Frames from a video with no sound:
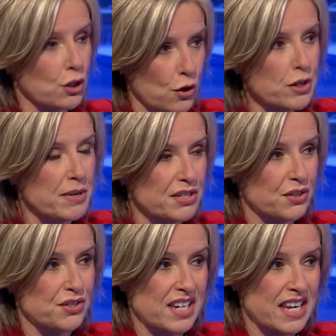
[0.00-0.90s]
economists
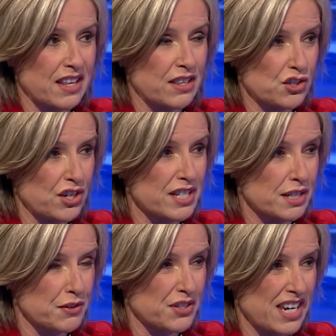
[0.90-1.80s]
are saying that the
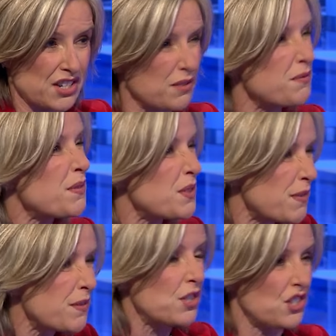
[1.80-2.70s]
chance of a recession,
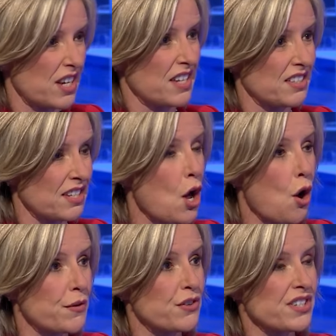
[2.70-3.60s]
50-50 chance of a